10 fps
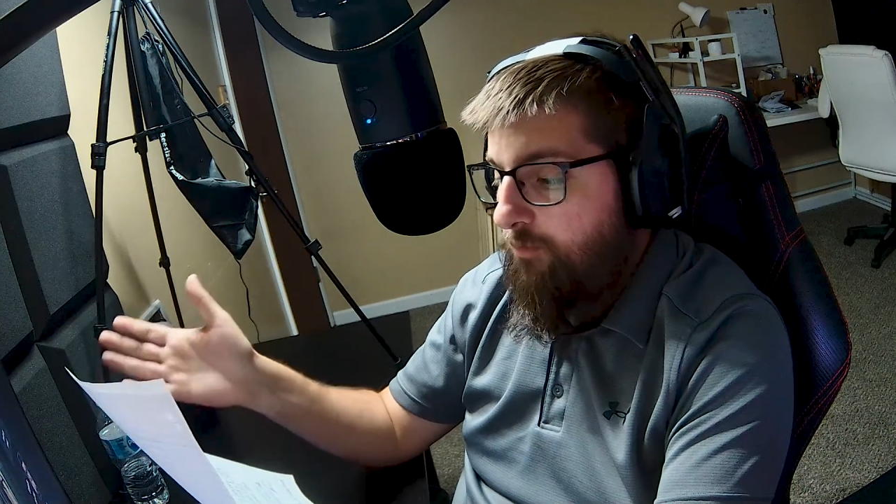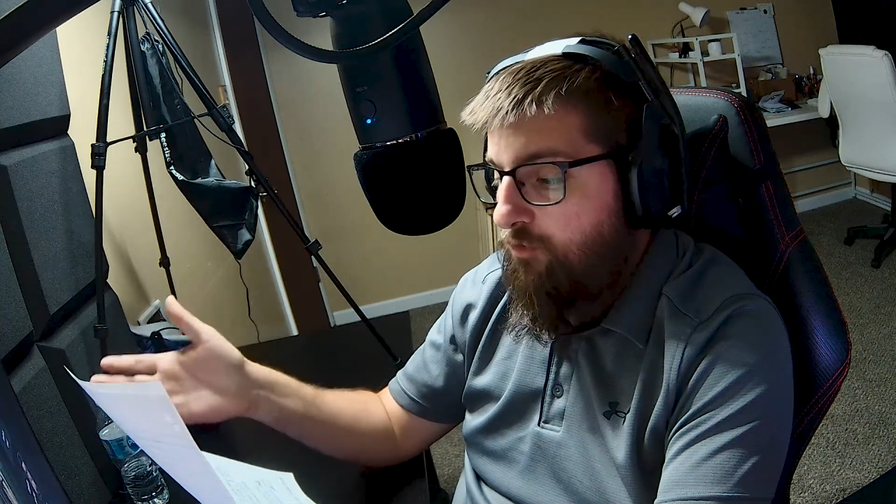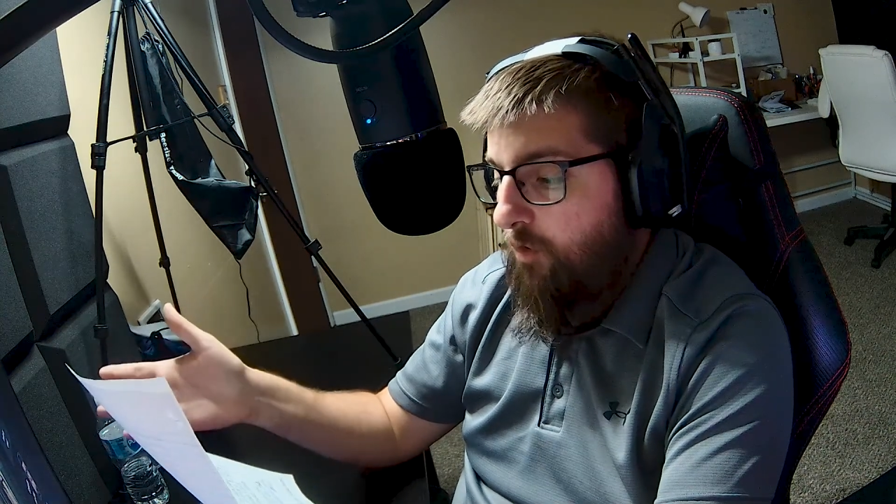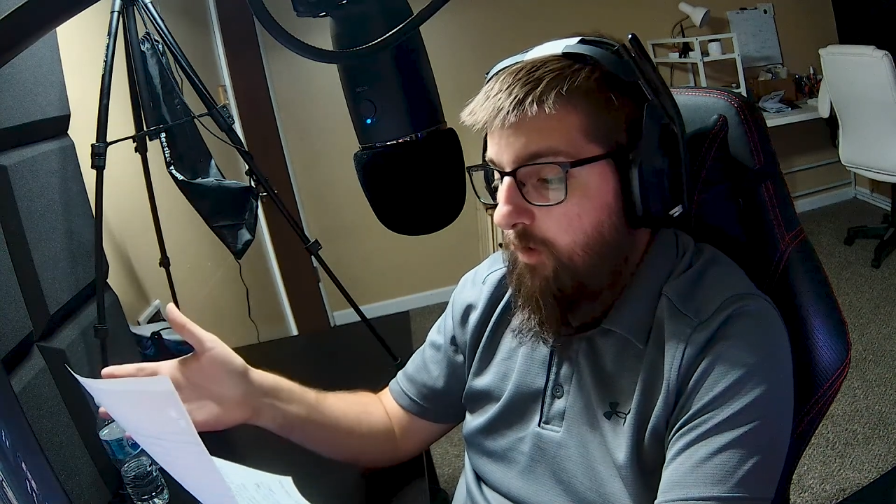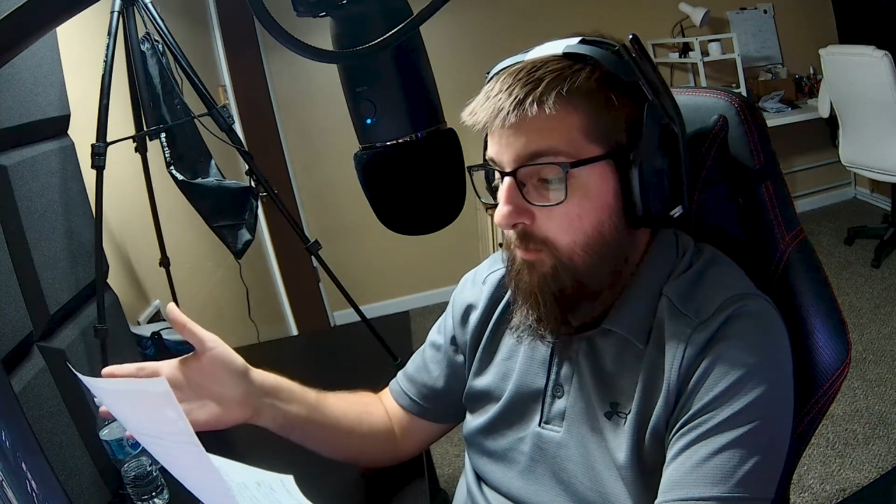
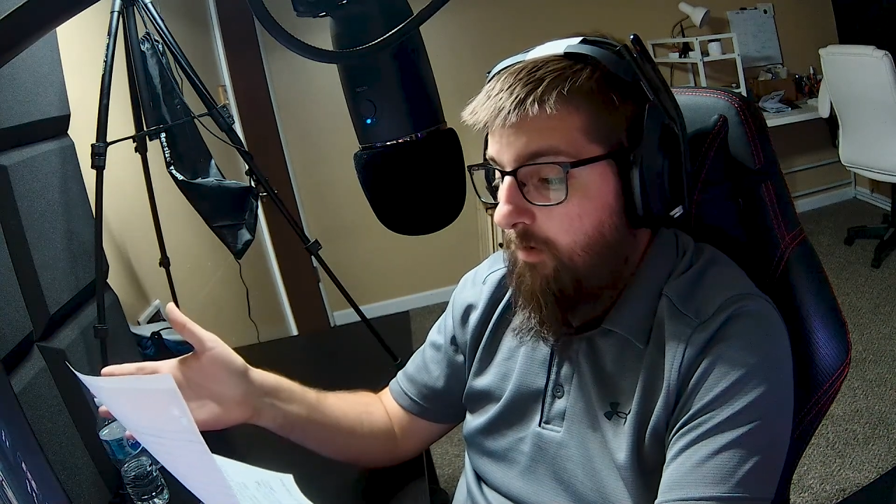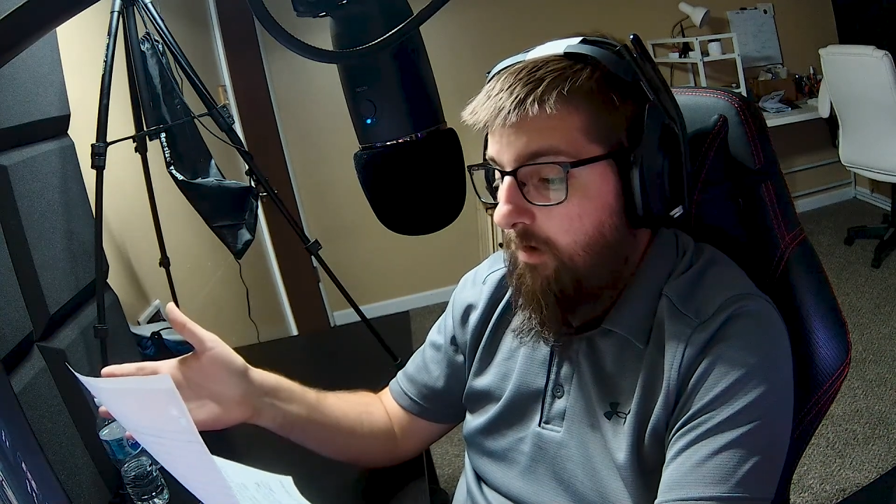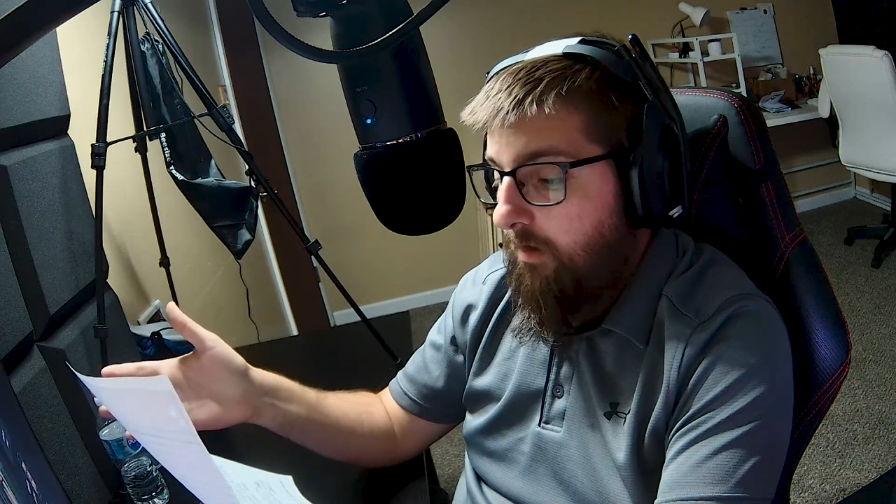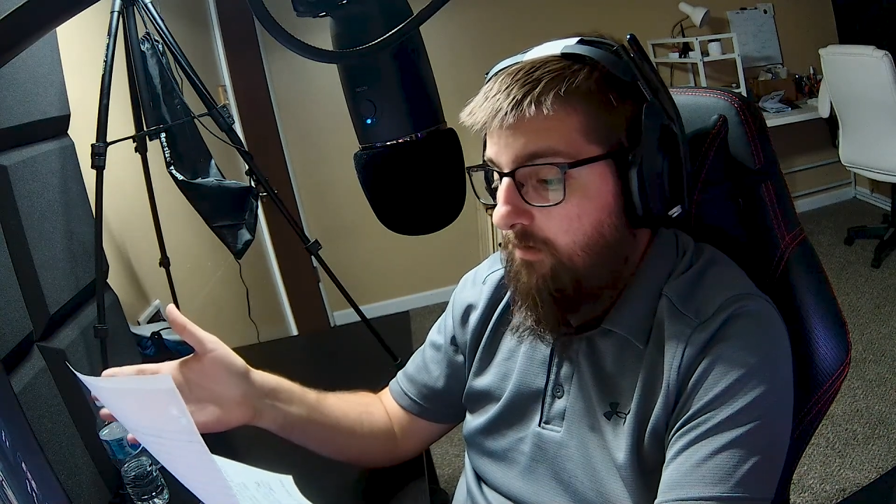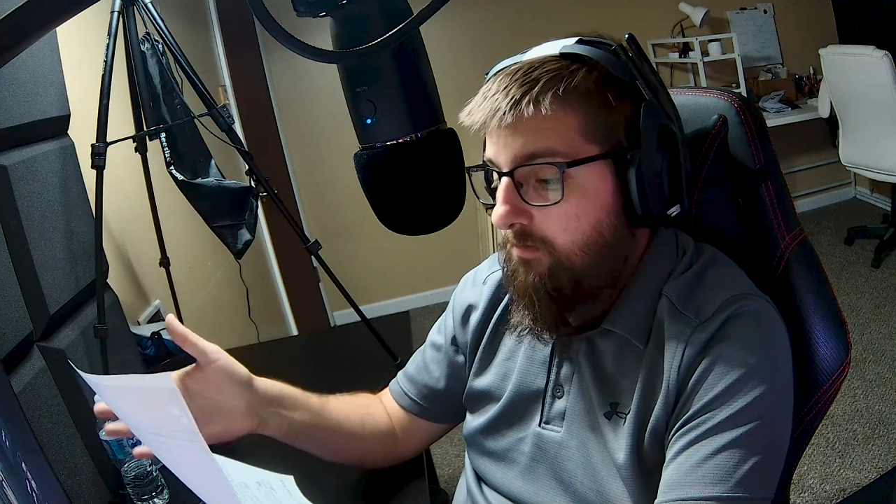petroleum
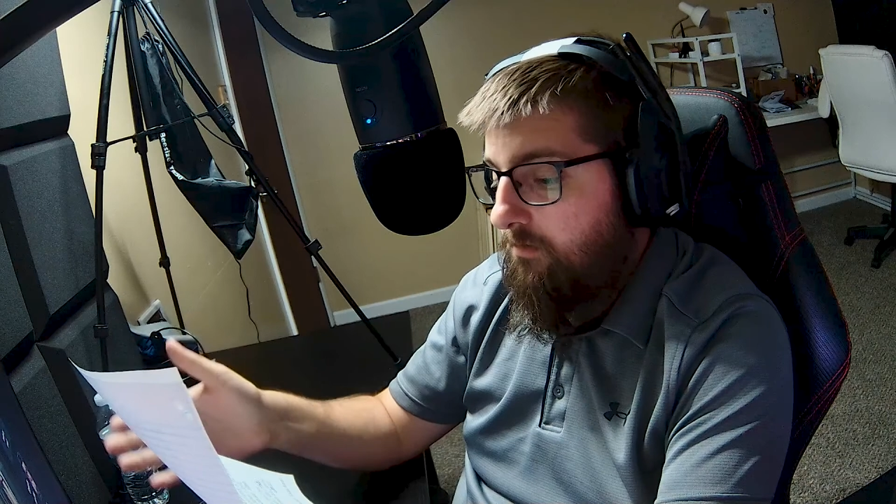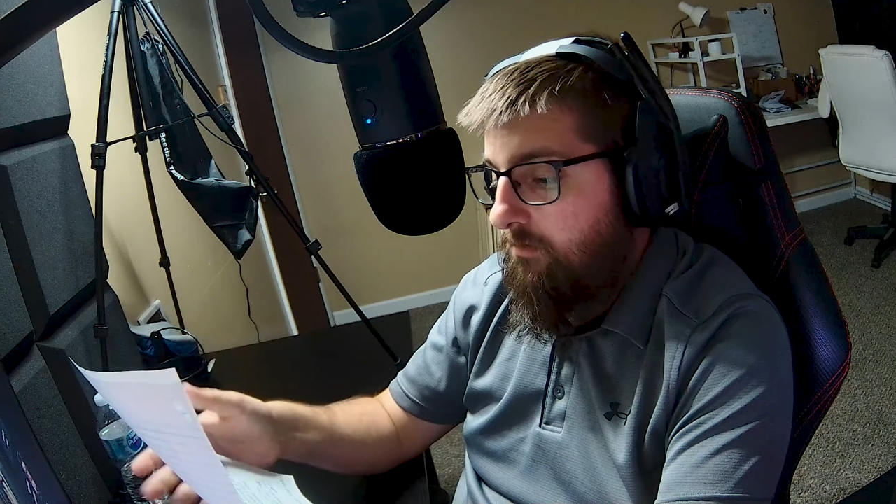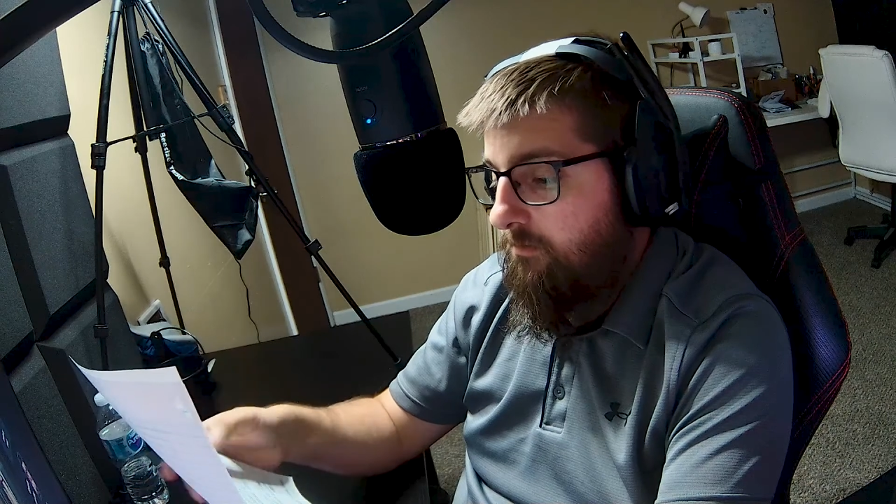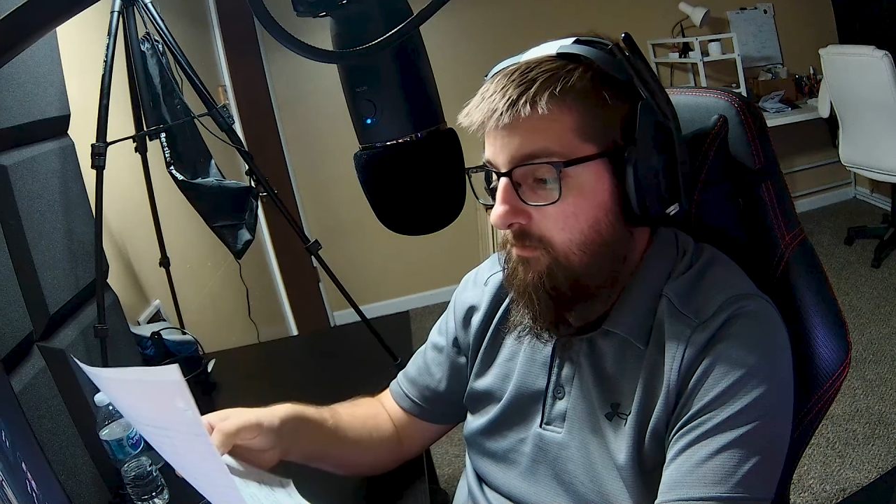products.